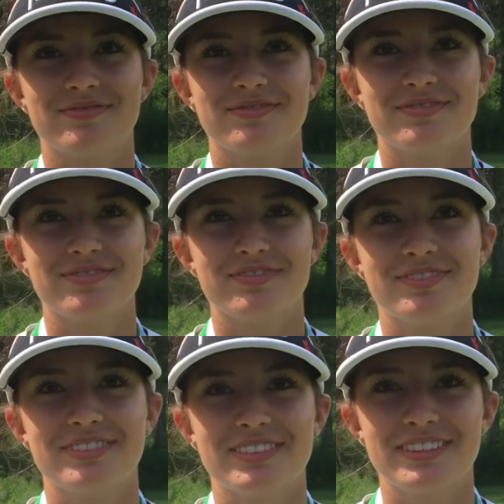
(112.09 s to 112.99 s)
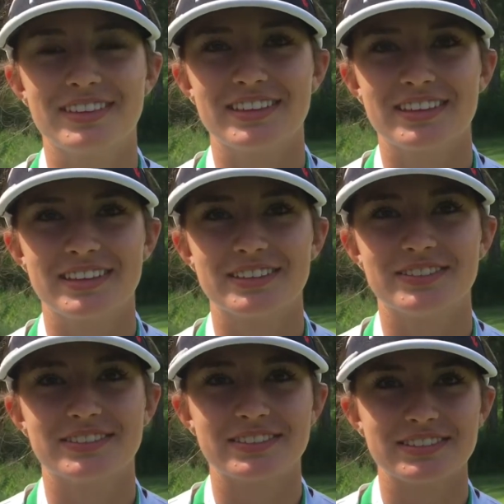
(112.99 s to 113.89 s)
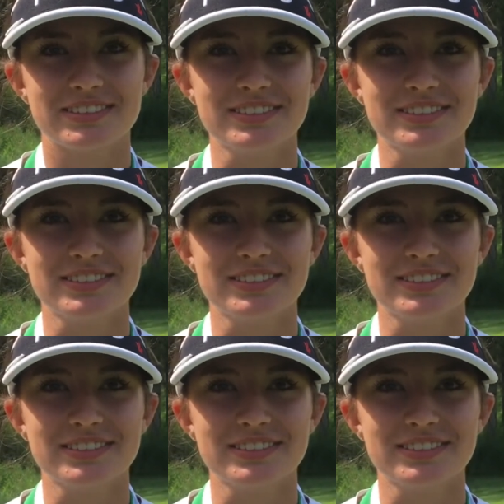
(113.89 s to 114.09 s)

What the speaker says: Yes, I know your parents have been super supportive.